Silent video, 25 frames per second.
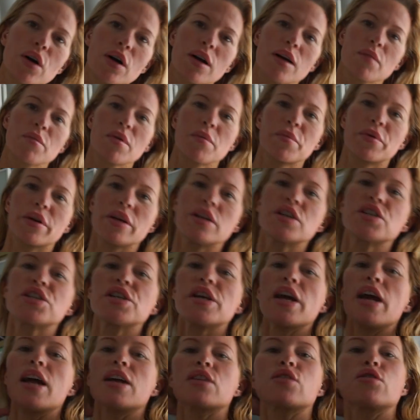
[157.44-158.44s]
can we
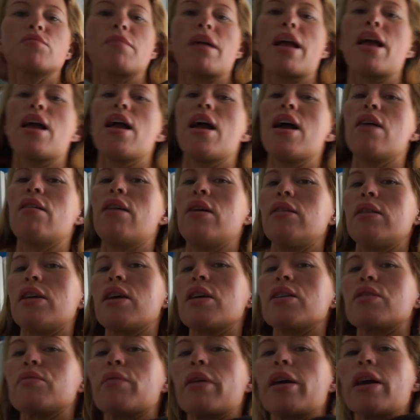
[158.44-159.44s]
appreciate, I took my hair out
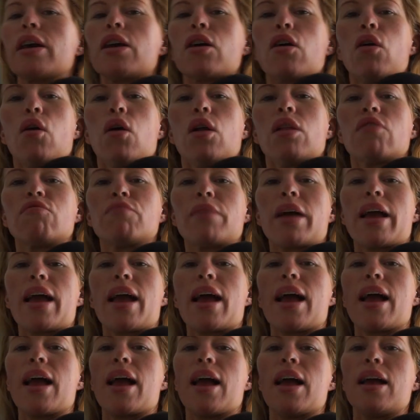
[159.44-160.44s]
last week, all of my
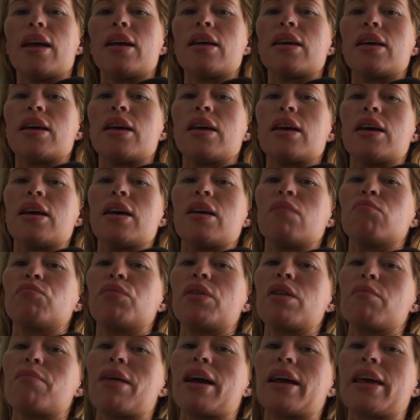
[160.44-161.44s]
hair, put
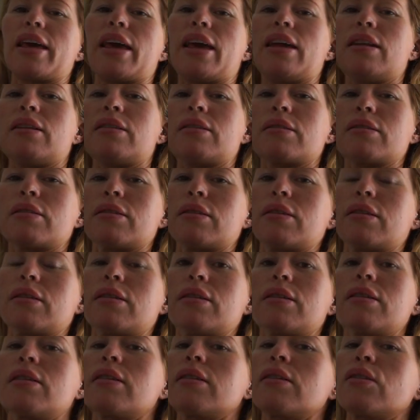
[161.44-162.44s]
it back in.
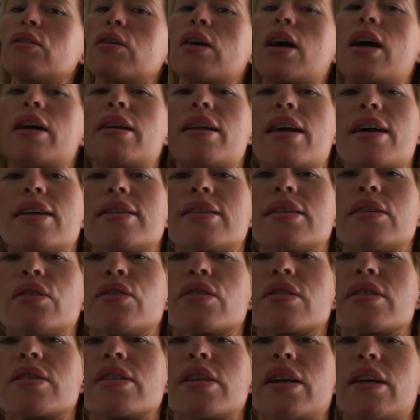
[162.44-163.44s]
Look how nice it
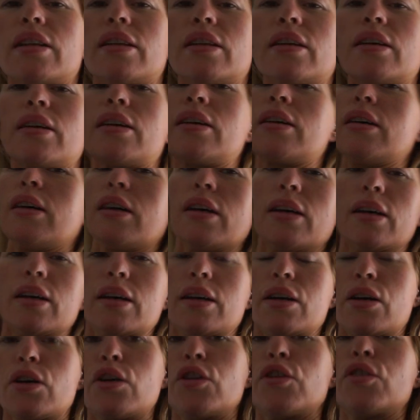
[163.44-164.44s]
looks still.
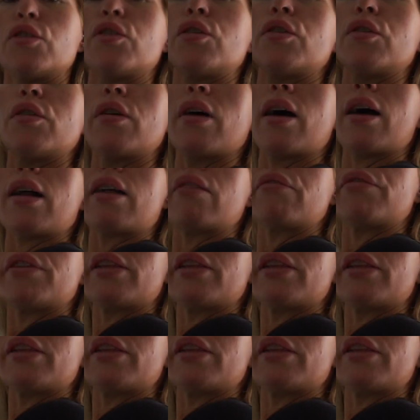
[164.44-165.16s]
And I feel